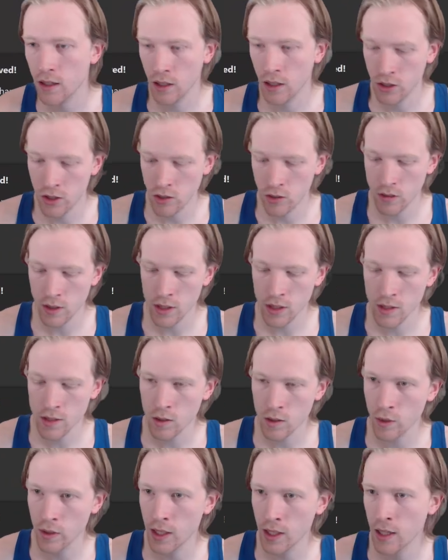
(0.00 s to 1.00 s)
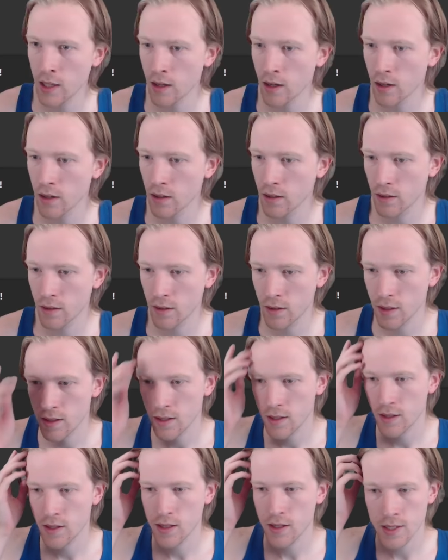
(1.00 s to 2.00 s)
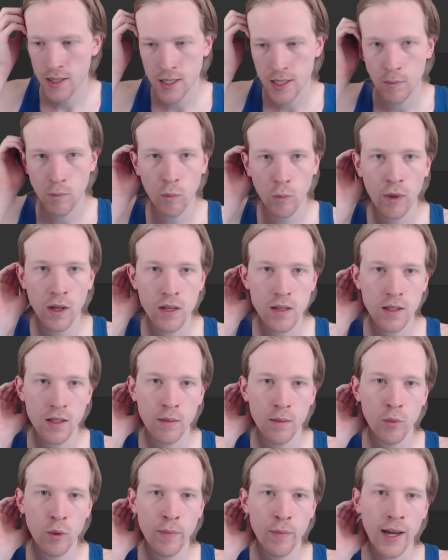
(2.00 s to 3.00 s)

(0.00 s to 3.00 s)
undo this so we get our simple puzzle input